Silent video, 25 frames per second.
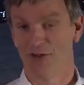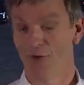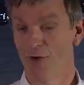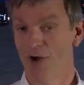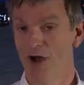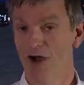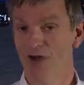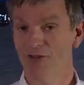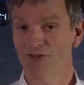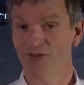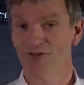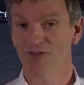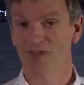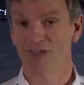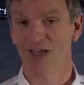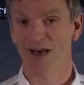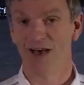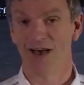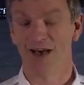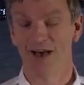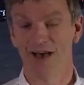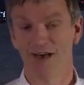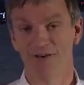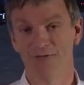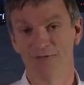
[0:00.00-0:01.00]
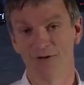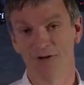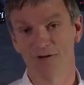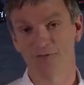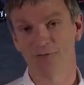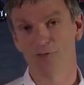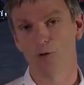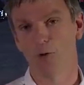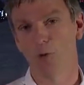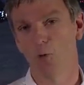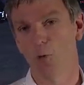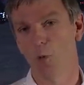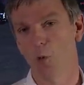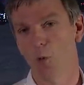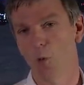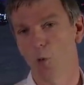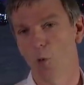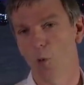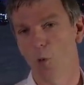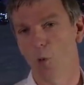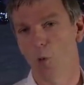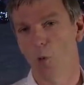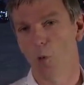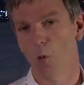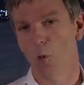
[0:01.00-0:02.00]
You asked, first of all,
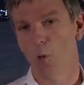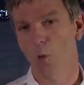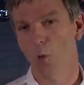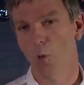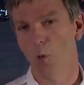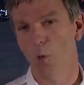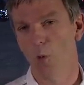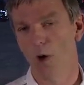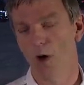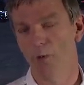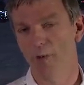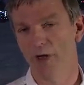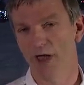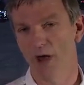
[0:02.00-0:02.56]
were